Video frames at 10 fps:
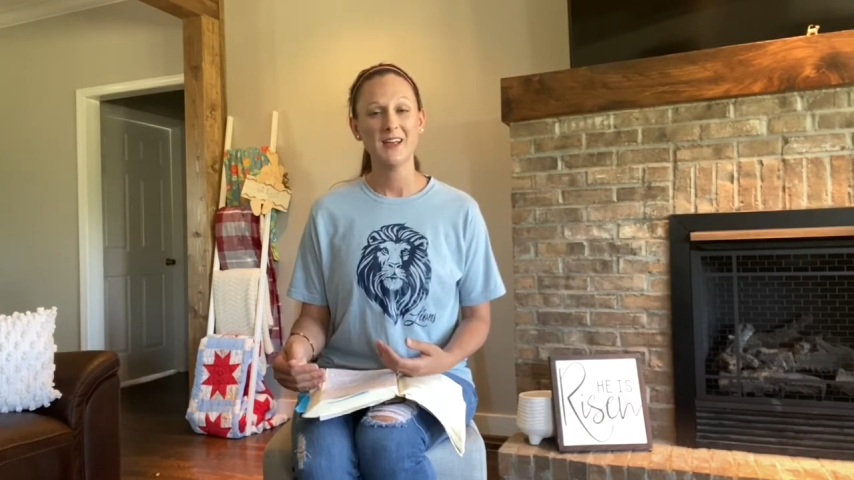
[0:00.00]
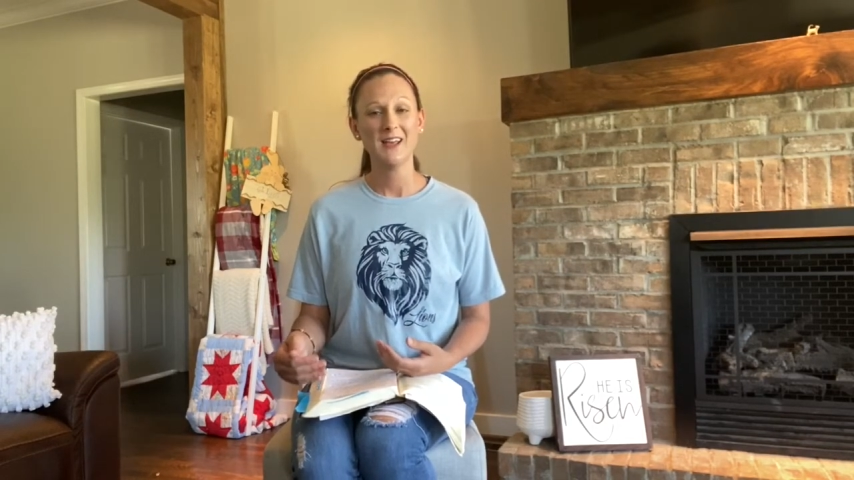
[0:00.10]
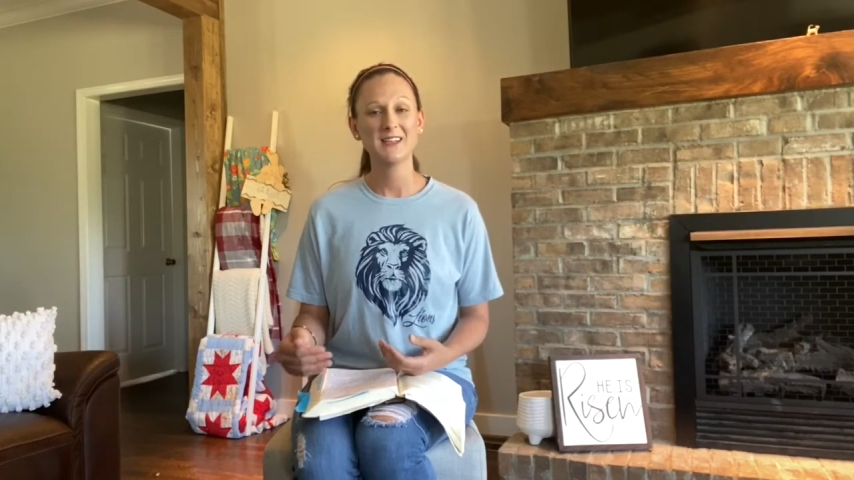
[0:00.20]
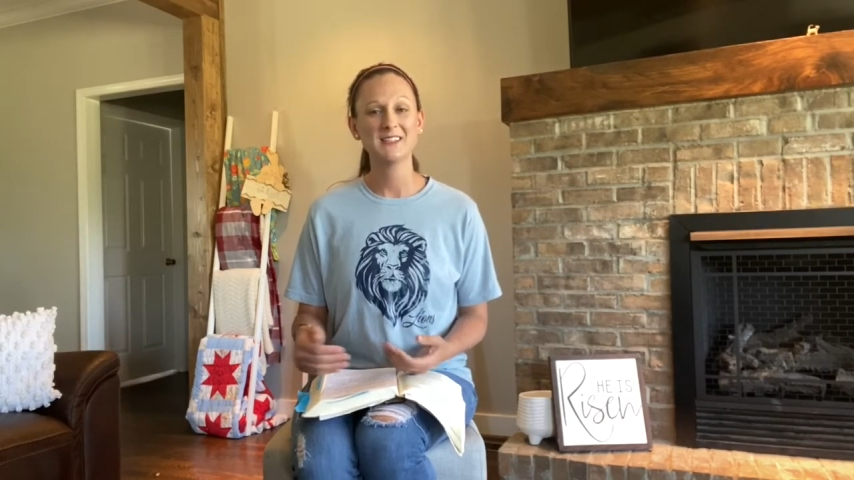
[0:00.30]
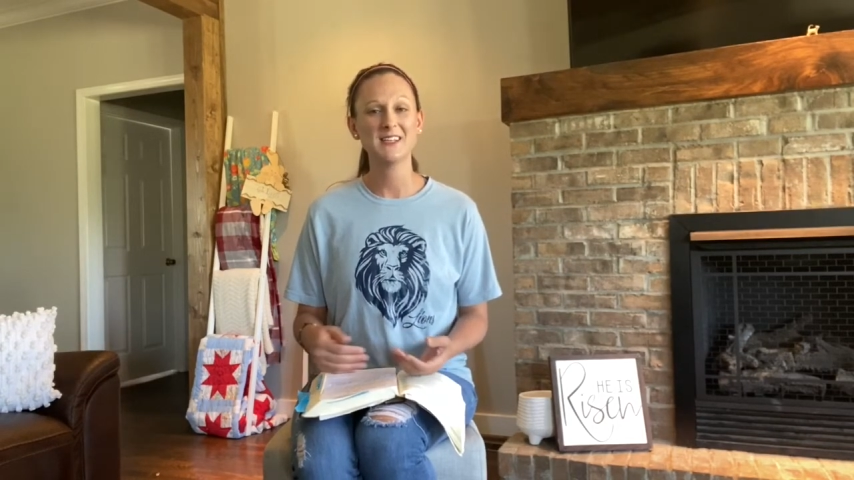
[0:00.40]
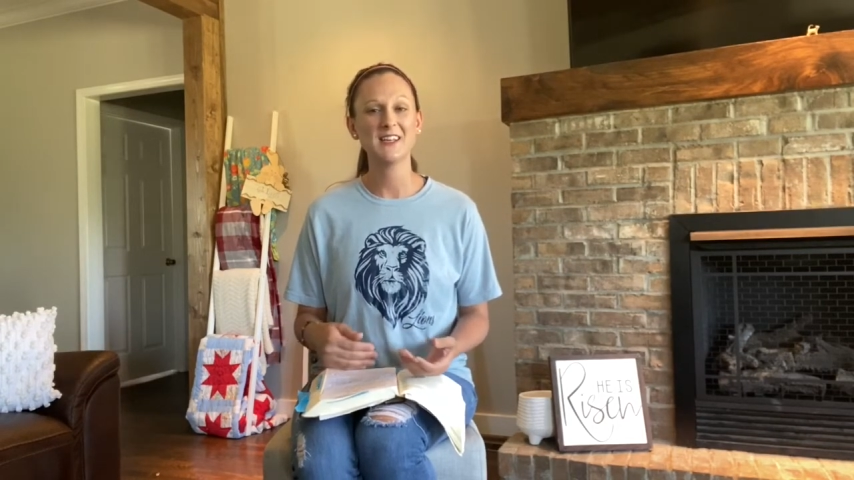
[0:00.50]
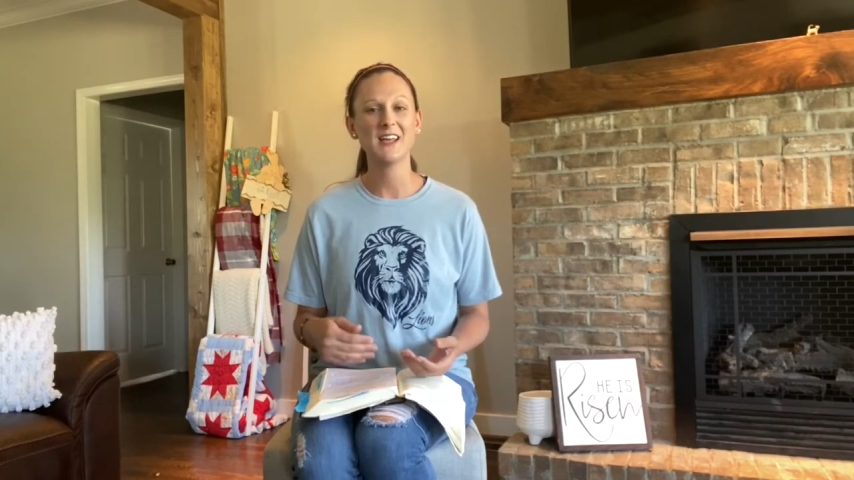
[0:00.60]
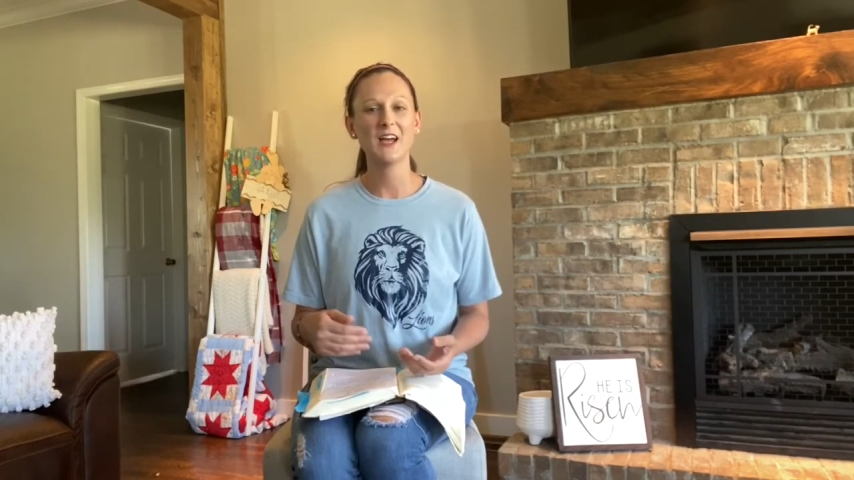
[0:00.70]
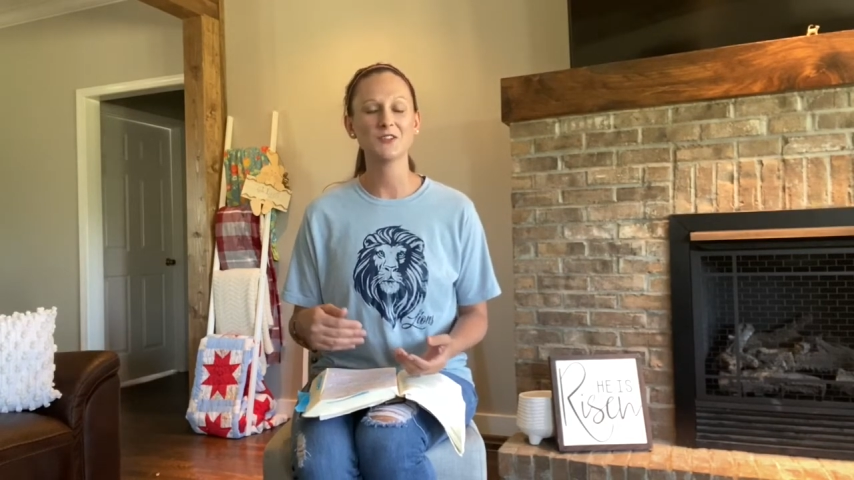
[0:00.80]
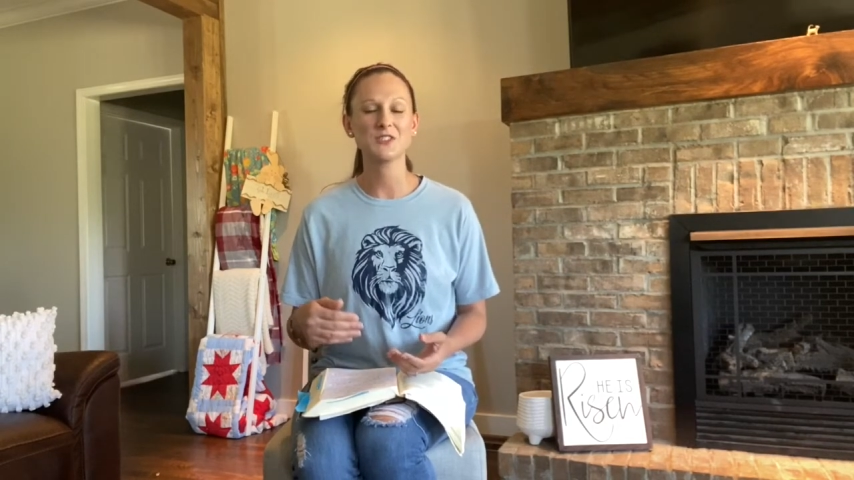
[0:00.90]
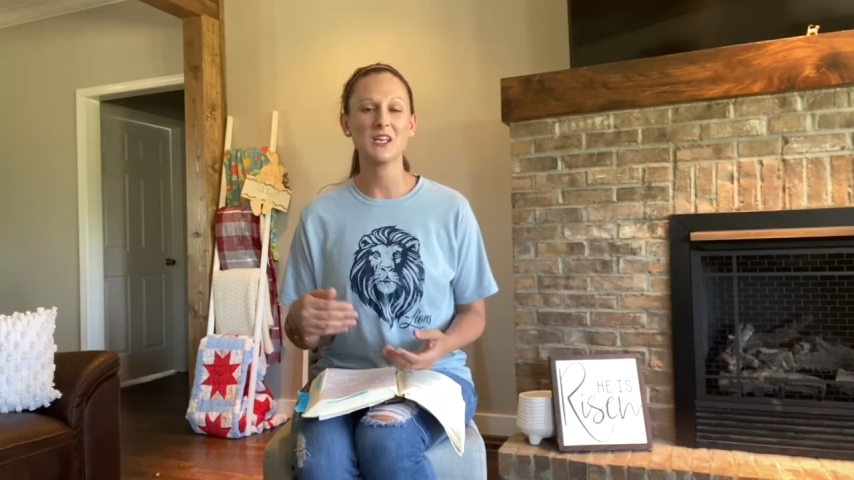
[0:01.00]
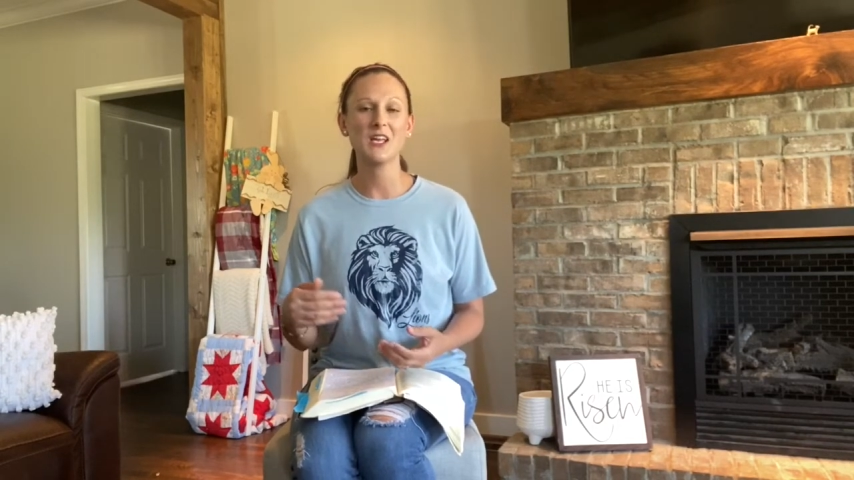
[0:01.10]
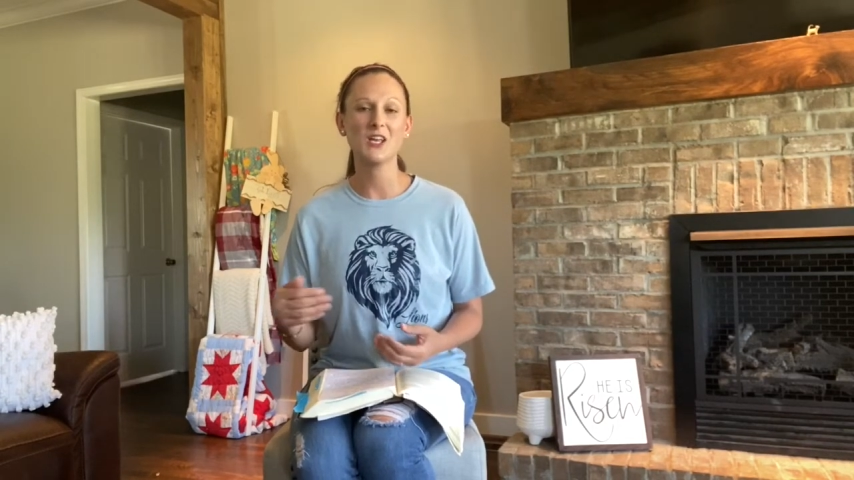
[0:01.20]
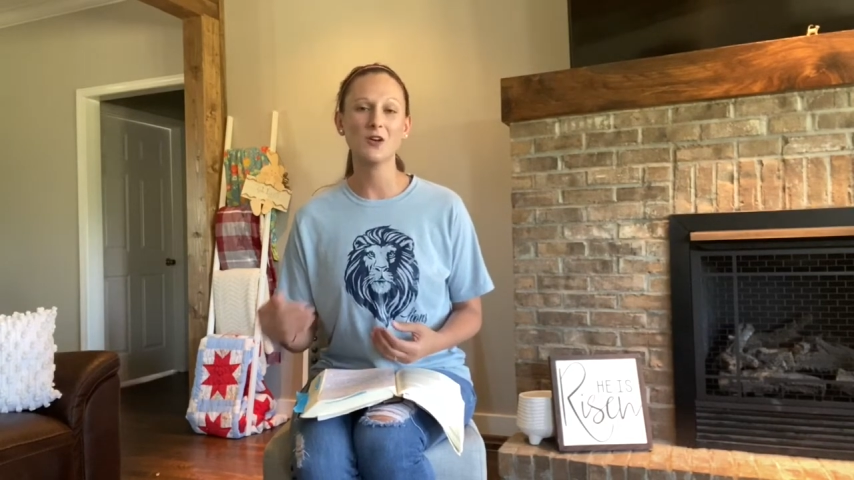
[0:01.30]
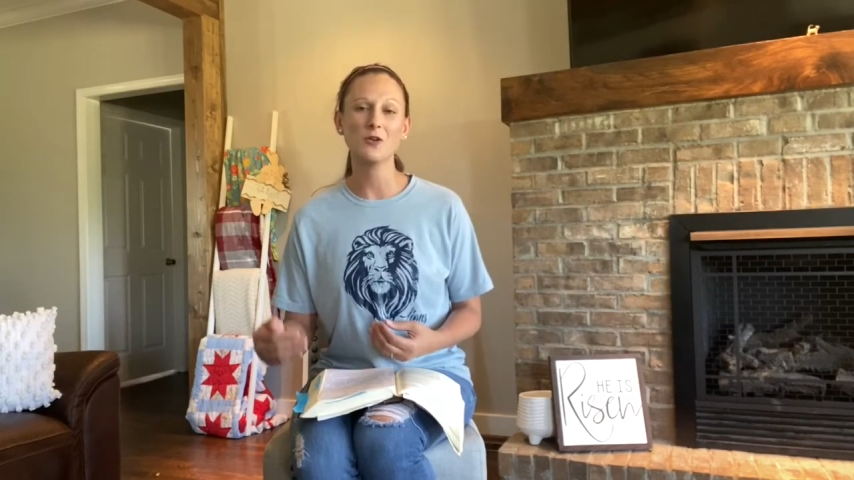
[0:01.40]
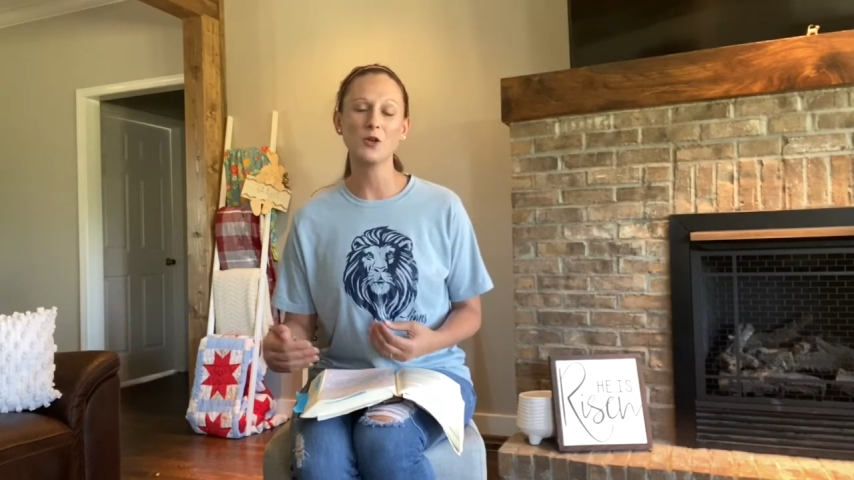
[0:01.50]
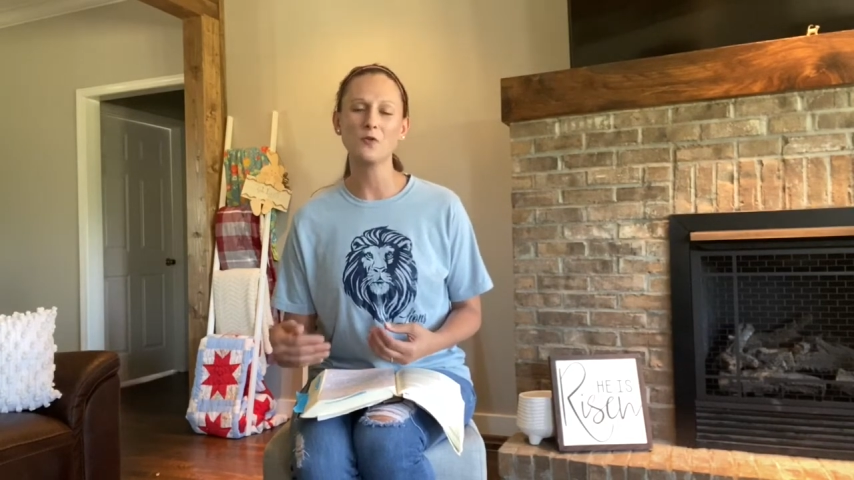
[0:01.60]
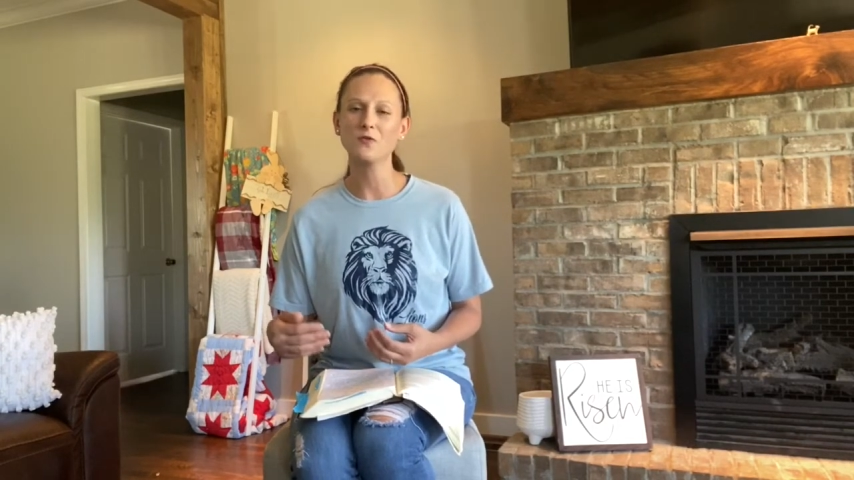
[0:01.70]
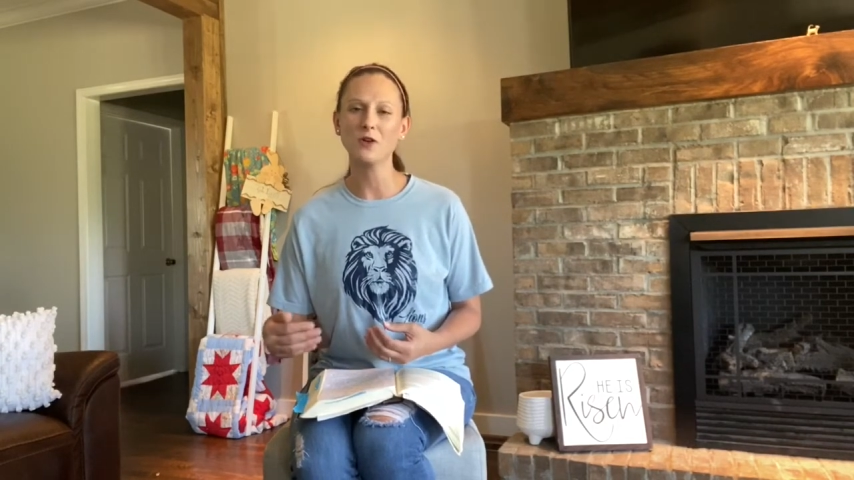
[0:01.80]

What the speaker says: He is seeking out to heal you